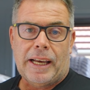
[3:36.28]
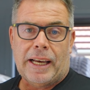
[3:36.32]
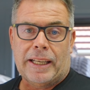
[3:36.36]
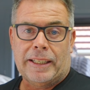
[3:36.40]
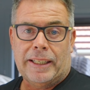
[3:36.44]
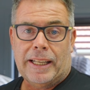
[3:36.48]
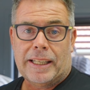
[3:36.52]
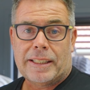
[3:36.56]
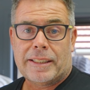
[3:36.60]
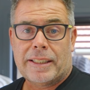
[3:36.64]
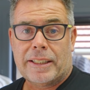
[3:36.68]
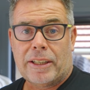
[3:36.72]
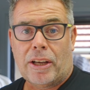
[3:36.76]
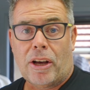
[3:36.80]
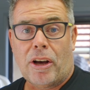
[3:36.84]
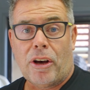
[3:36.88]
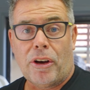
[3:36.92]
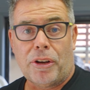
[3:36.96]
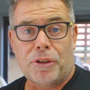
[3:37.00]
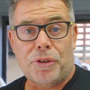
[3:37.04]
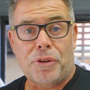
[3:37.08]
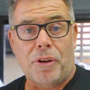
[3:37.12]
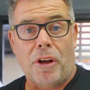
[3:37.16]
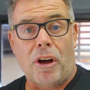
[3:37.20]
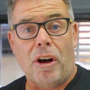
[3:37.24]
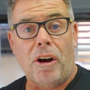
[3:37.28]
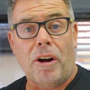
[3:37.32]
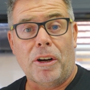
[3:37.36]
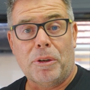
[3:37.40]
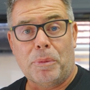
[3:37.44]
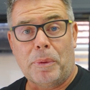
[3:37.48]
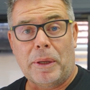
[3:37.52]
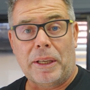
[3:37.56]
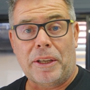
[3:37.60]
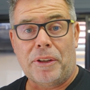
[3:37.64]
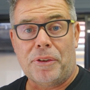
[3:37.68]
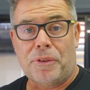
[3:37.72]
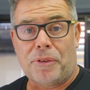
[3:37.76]
And let's see how
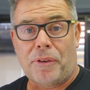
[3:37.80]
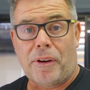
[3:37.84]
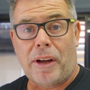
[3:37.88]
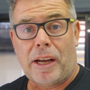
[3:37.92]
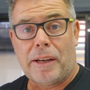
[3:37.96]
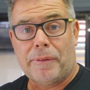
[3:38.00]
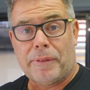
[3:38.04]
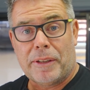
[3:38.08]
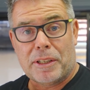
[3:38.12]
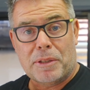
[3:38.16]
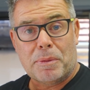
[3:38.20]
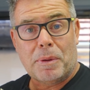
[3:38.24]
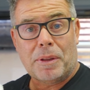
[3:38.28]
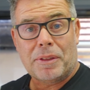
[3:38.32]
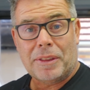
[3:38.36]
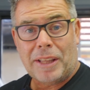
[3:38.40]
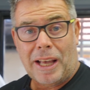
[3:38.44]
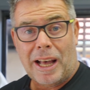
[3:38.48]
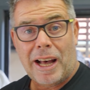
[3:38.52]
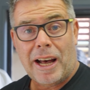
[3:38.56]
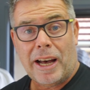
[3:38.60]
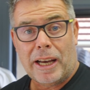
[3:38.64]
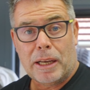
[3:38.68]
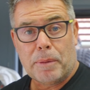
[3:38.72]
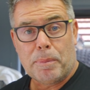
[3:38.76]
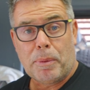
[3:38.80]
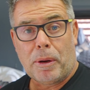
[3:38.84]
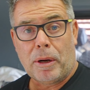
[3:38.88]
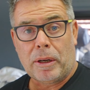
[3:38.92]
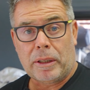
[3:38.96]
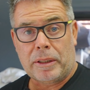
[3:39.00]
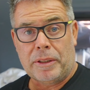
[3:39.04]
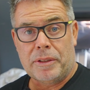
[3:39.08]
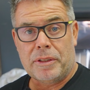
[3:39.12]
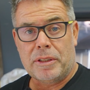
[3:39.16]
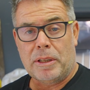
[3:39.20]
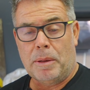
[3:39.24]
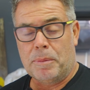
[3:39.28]
hard we can drive this with the high power
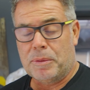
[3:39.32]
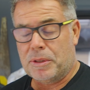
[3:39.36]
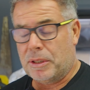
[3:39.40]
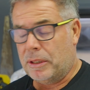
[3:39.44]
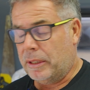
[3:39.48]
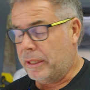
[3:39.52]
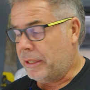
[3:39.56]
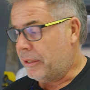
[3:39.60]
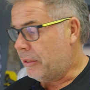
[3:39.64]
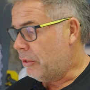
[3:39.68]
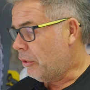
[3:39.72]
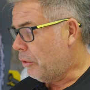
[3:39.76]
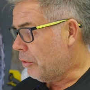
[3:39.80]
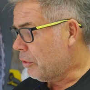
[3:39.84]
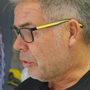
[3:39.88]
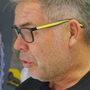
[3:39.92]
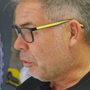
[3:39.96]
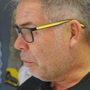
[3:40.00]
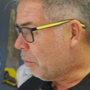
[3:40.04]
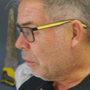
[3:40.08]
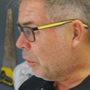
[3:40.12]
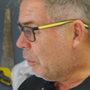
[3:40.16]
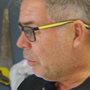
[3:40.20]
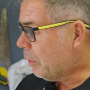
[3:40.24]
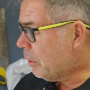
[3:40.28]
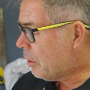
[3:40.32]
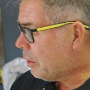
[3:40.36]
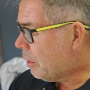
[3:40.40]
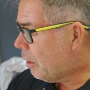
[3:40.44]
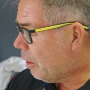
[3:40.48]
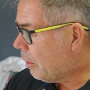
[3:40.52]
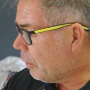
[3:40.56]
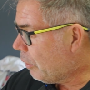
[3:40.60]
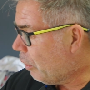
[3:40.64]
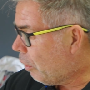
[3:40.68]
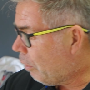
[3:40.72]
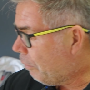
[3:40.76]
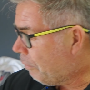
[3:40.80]
consumption later on. So we're going to
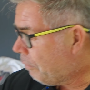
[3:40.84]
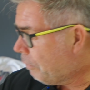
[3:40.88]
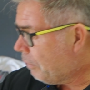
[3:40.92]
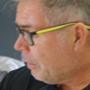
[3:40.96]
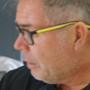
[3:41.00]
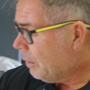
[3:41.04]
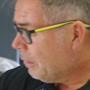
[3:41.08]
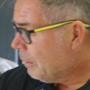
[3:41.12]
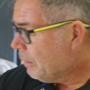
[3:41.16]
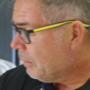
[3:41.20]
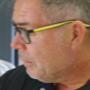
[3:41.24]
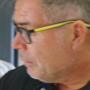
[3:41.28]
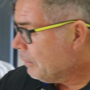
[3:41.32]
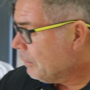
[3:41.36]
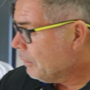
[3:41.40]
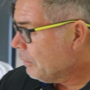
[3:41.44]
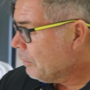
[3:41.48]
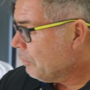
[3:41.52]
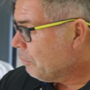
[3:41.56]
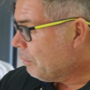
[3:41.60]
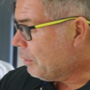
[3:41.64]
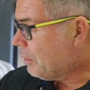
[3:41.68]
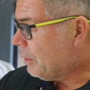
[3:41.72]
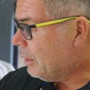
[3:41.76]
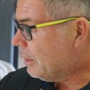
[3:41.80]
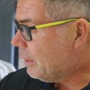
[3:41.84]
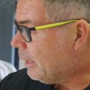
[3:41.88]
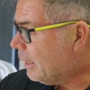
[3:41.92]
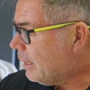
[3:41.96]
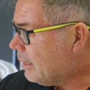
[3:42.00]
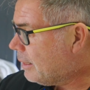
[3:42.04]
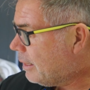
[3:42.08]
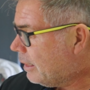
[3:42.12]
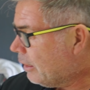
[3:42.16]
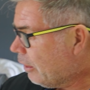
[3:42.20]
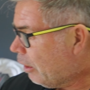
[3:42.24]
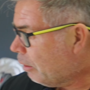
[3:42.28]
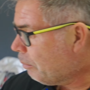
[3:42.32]
start off with the
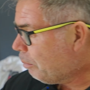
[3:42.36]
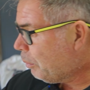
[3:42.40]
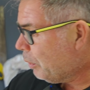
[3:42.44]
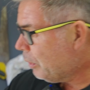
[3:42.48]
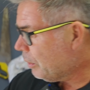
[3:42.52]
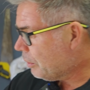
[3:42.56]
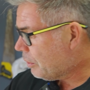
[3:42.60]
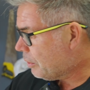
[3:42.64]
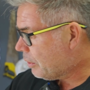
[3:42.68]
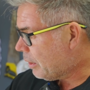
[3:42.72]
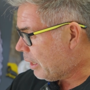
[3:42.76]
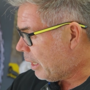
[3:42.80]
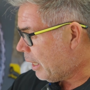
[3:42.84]
DC outputs.